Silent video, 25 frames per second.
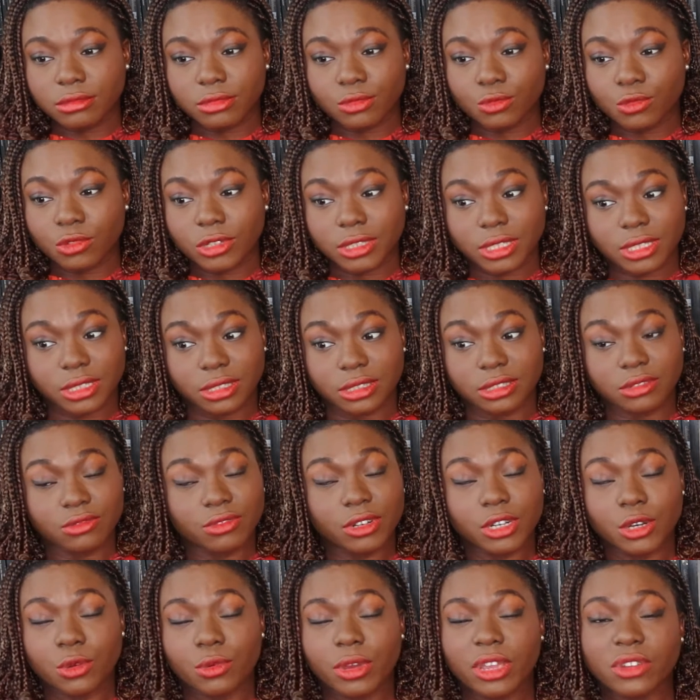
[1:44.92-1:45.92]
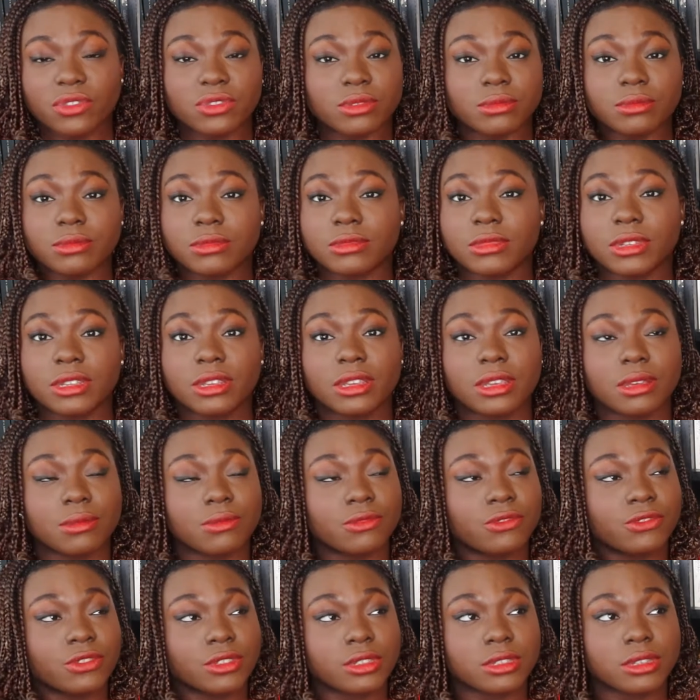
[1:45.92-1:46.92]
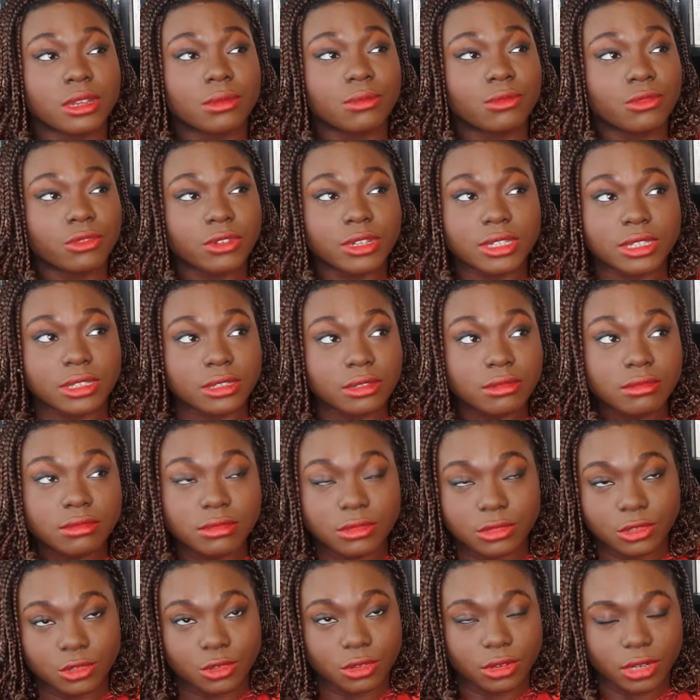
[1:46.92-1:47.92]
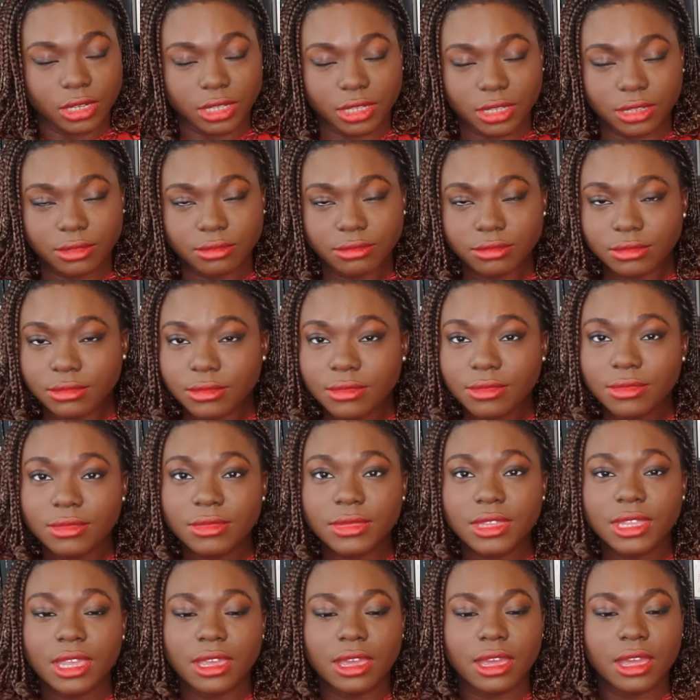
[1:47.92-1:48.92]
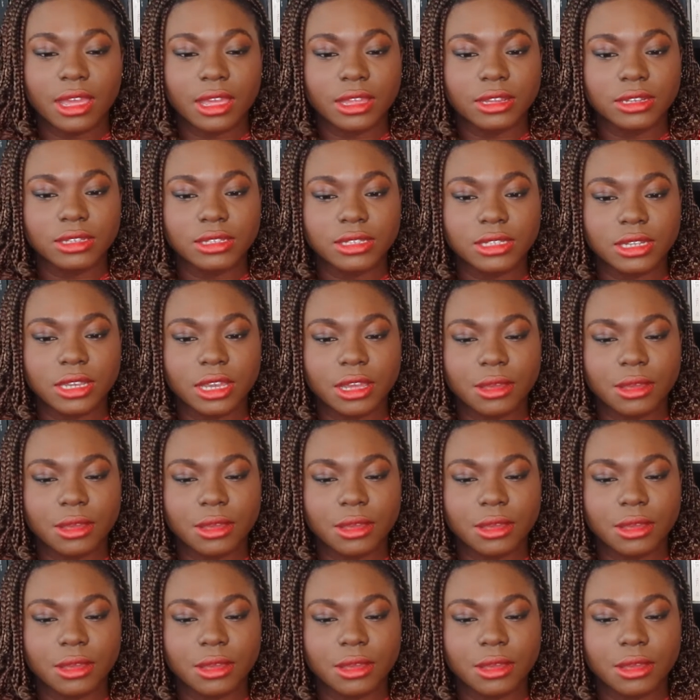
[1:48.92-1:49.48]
wanted to run away from him for some reason or other. And